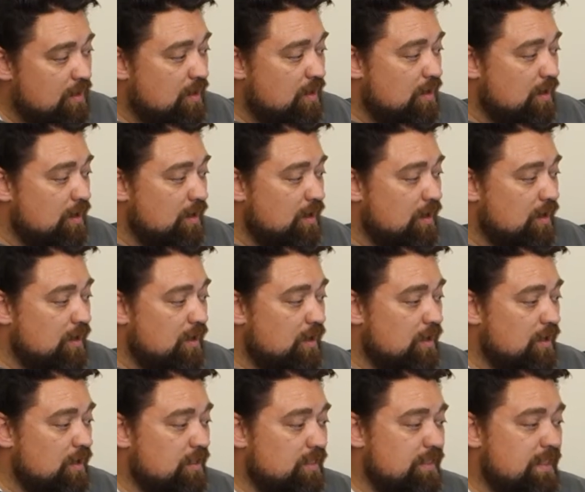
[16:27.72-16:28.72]

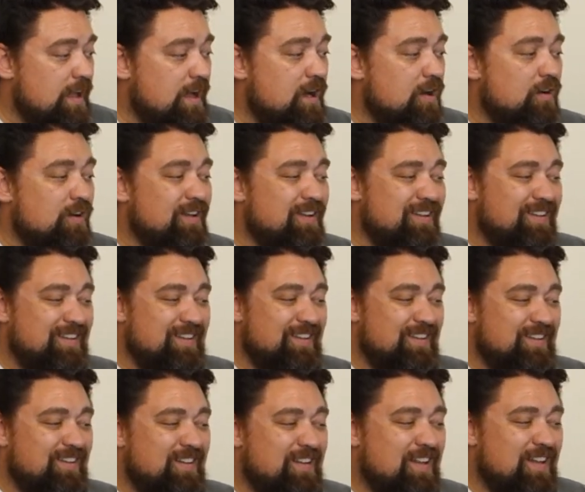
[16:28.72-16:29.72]
Now,
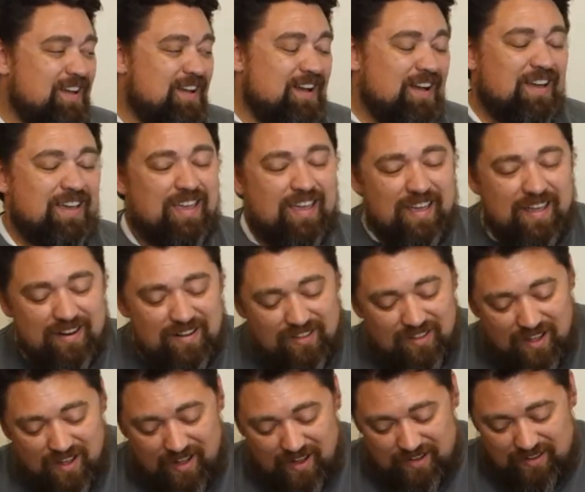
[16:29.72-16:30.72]
I get a
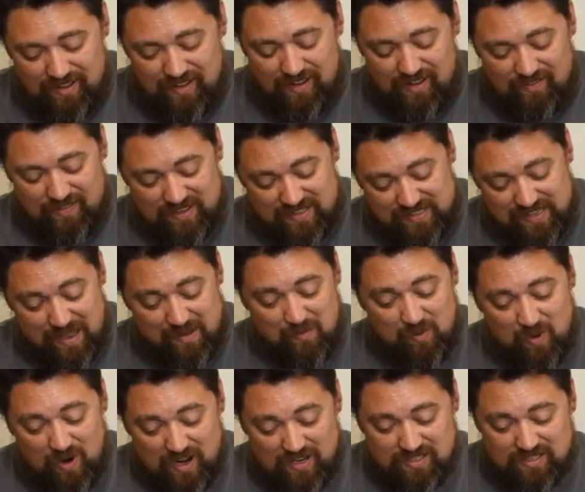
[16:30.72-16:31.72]
lot of the same
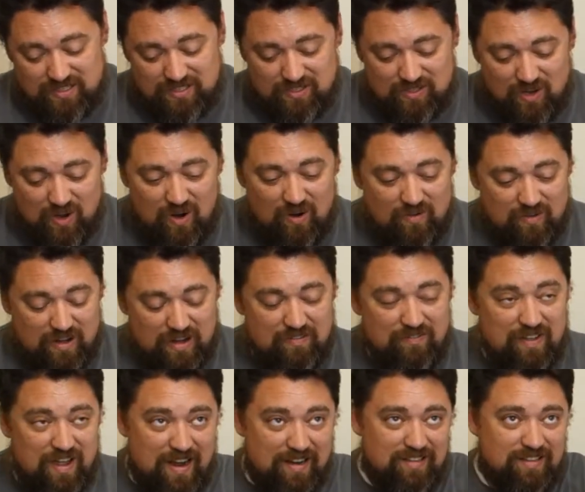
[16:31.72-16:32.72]
questions over, and in
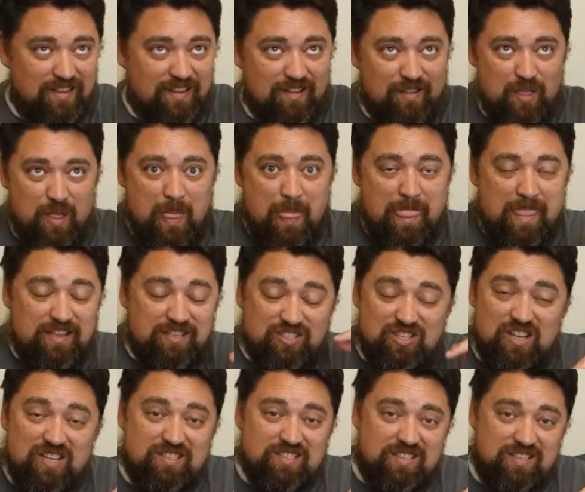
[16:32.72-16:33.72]
fact,
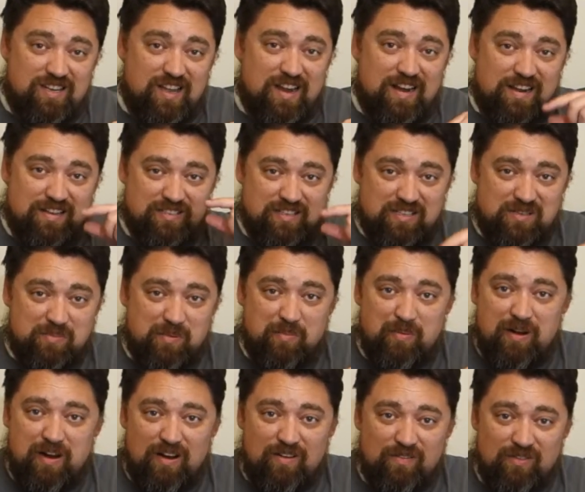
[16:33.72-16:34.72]
just tonight as I was
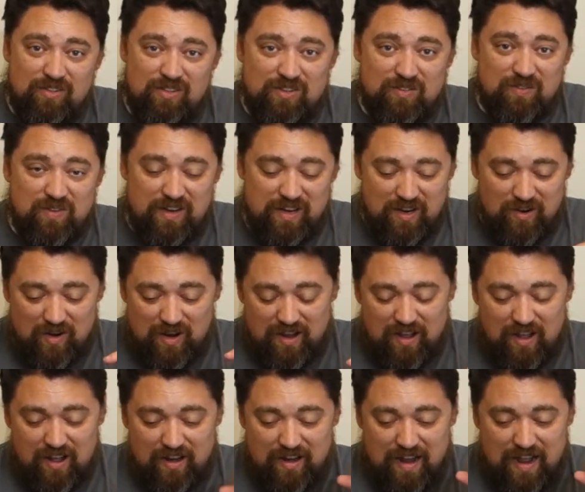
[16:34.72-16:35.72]
preparing for this video, I
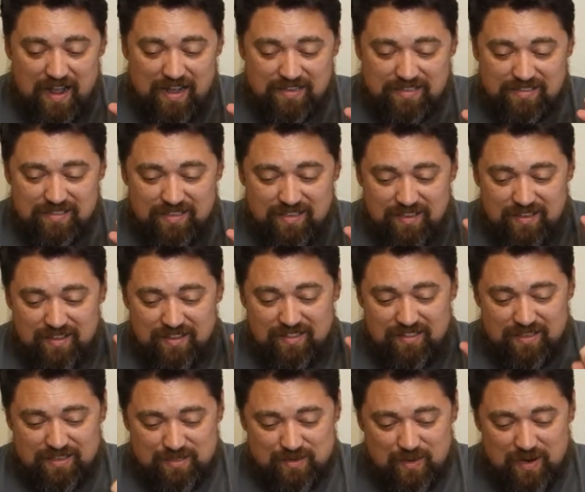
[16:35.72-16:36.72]
got asked
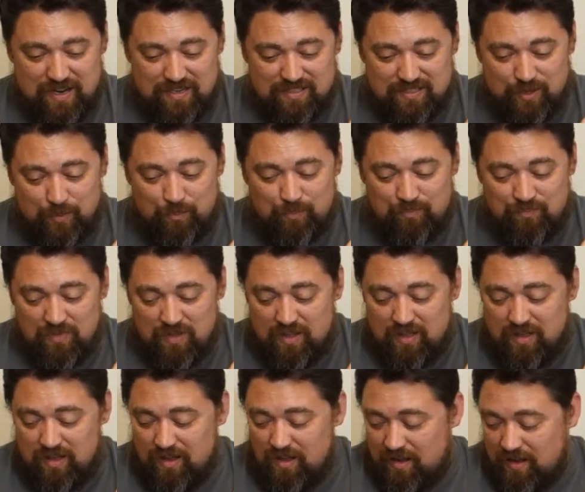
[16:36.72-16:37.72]
this question
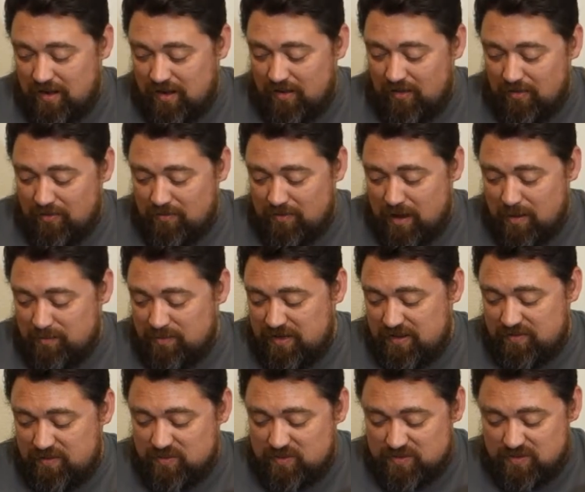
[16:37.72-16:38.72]
on, I
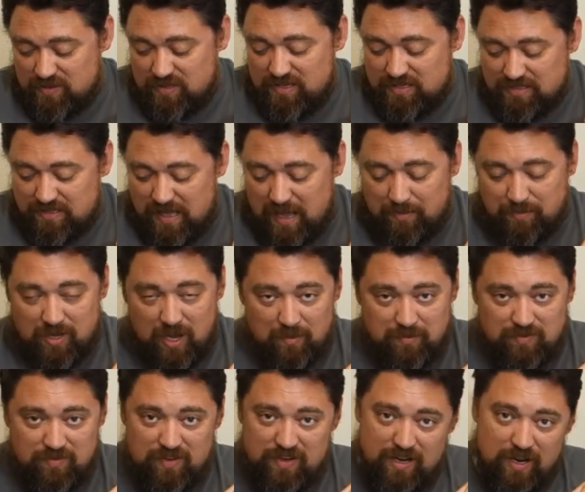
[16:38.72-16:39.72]
believe it was this
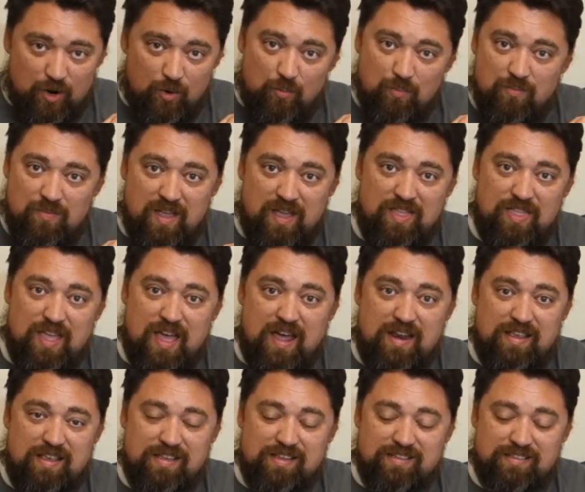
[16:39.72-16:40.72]
laptop's video, and that
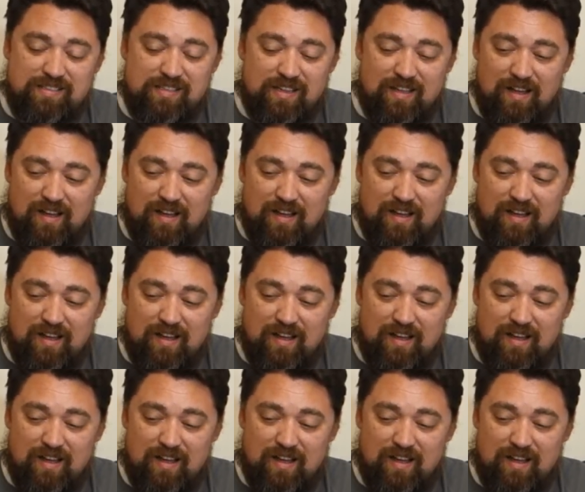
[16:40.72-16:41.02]
is,